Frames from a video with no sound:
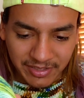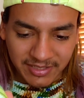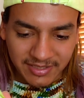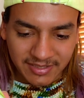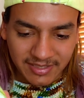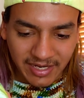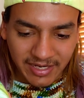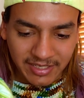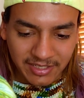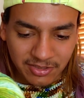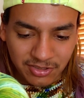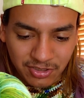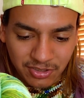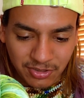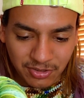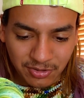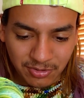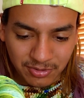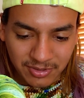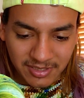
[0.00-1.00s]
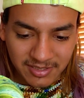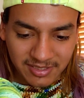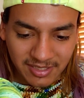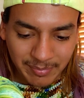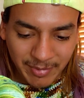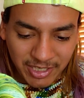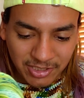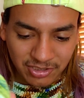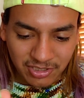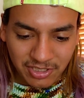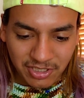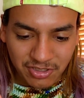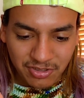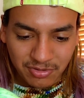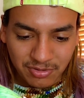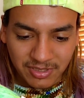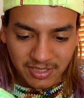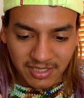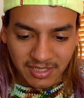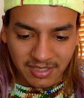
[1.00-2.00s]
excited too, since I'm actually
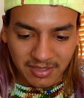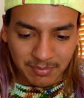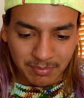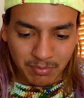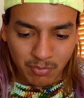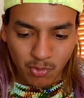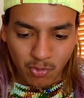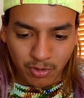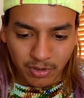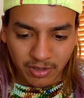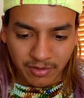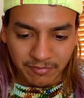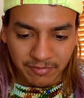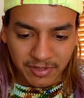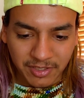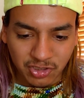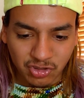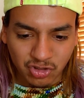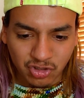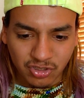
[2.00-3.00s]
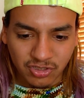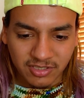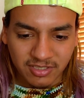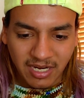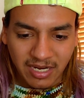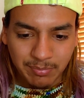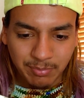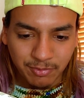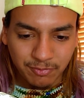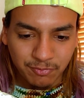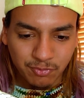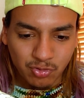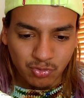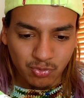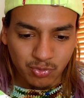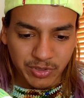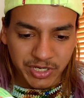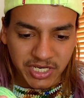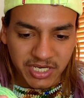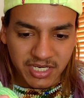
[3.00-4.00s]
using more of this type of
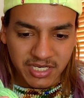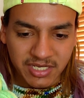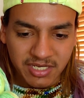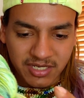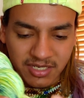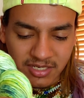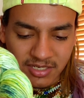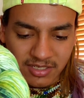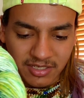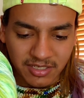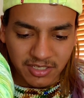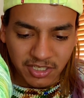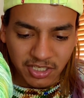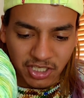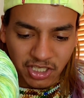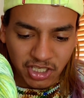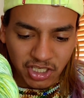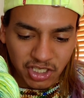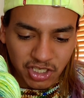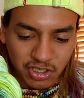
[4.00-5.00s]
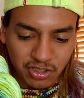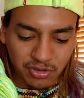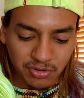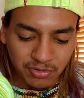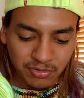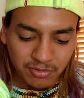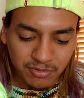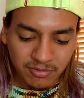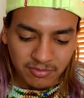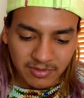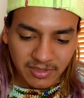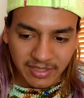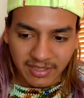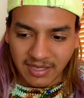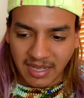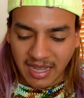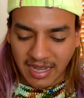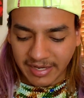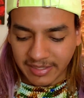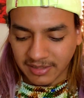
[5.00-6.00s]
green hue, like
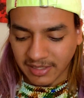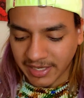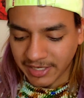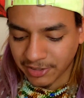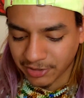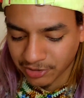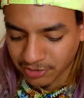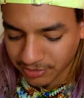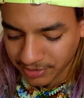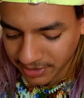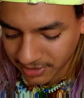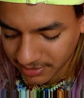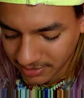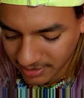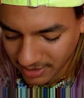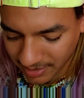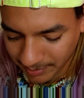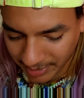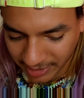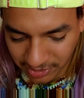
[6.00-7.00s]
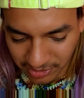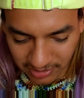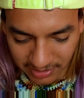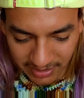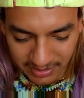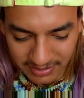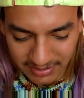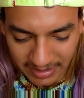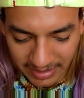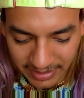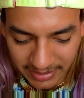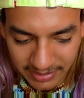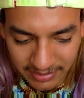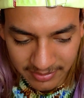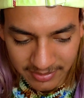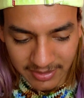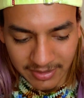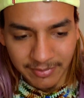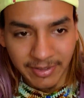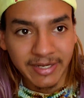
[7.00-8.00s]
highlighter green. I'm actually
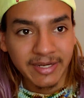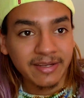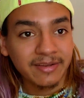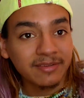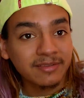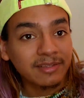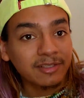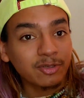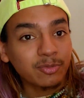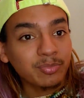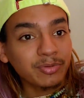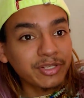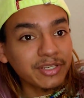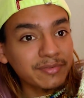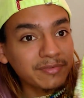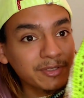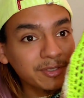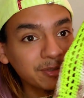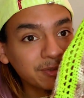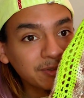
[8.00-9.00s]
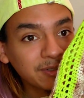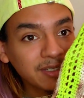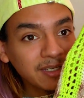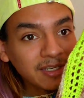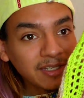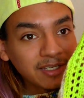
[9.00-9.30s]
excited. See right now, little preview. I'm